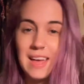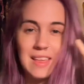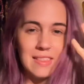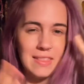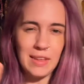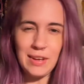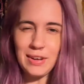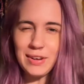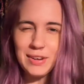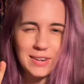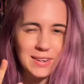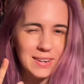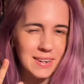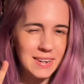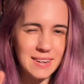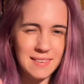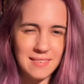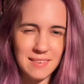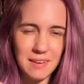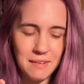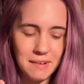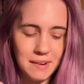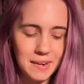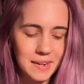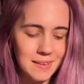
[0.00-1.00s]
the hood is
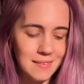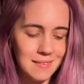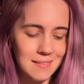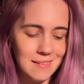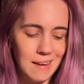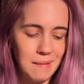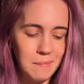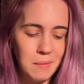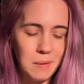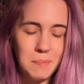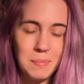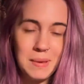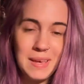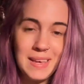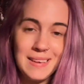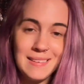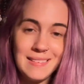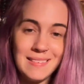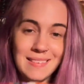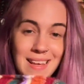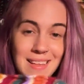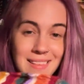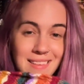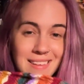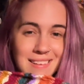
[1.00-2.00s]
already a statement
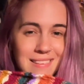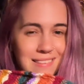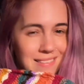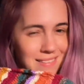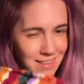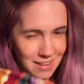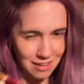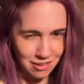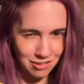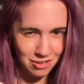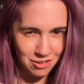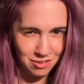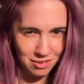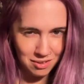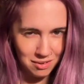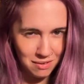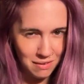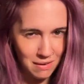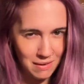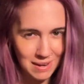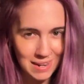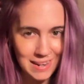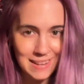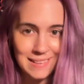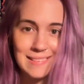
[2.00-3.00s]
piece and the stitches are
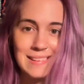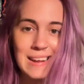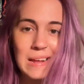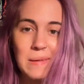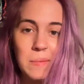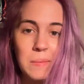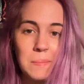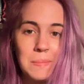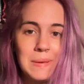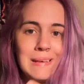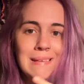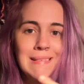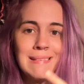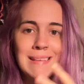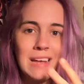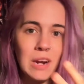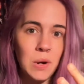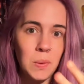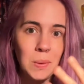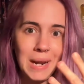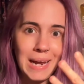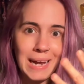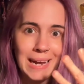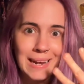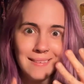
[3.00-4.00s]
already a statement piece. I don't
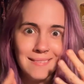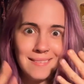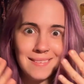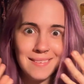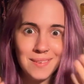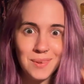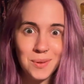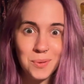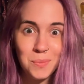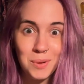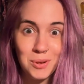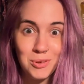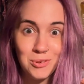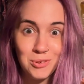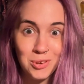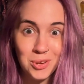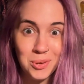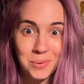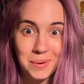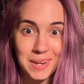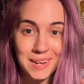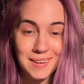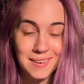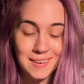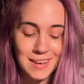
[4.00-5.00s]
want to add too much to
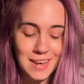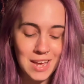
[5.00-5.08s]
it.